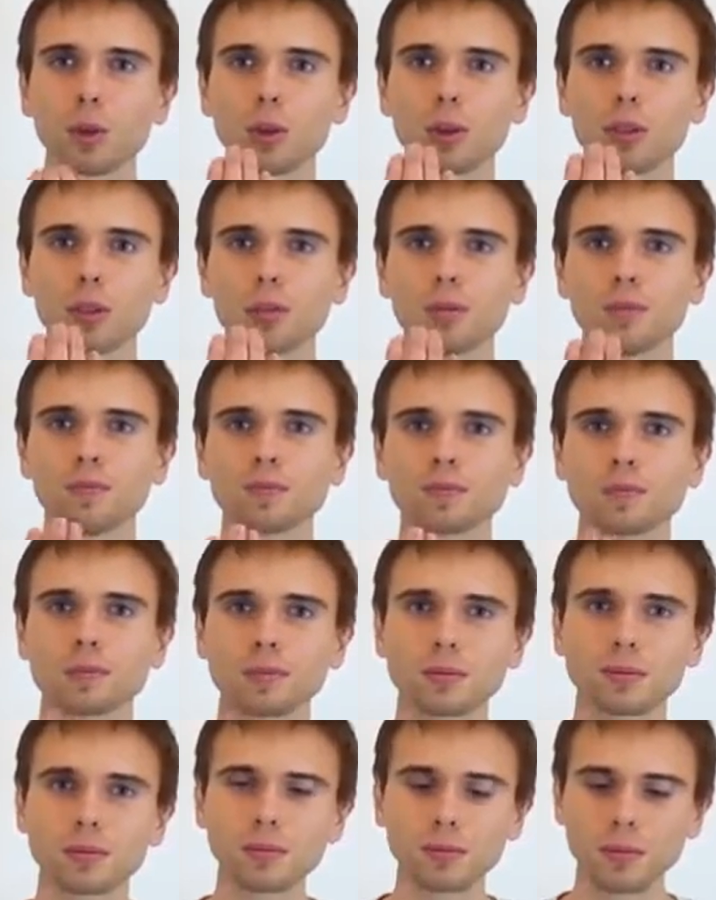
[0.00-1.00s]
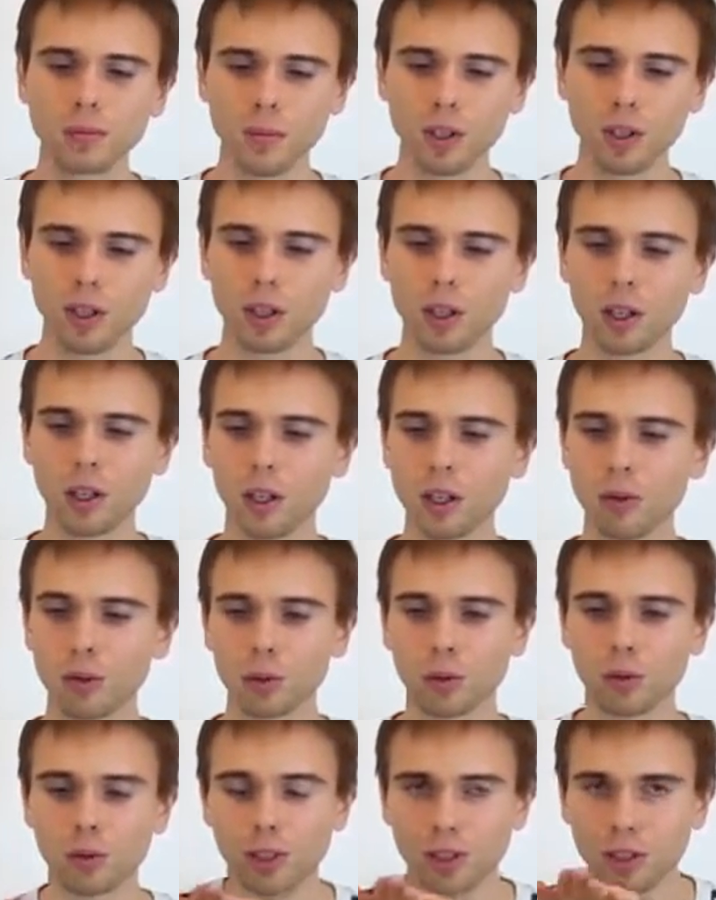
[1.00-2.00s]
That is, here is
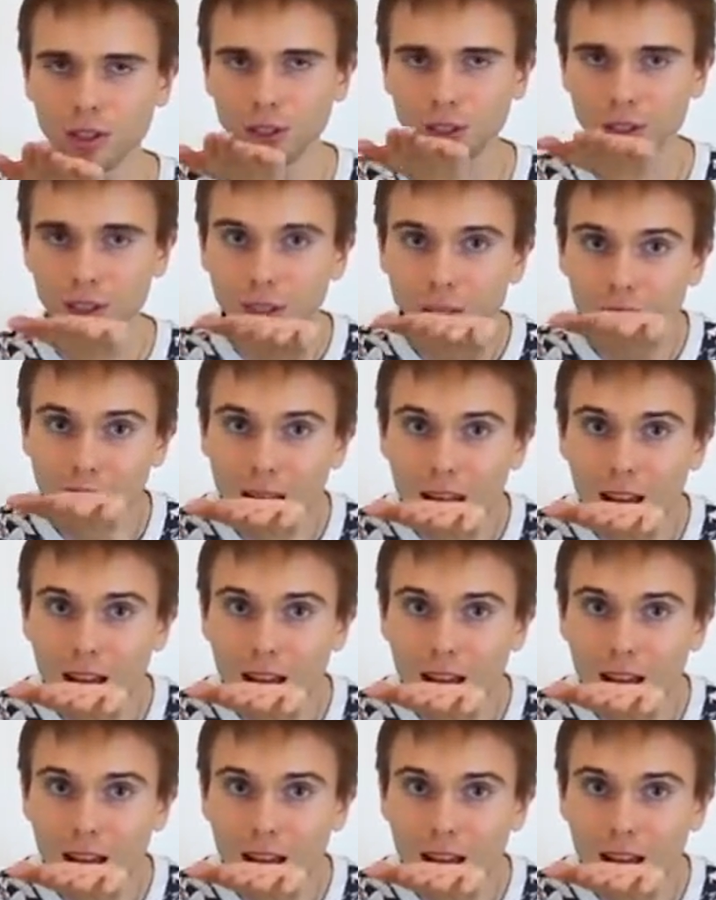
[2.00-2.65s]
your tongue,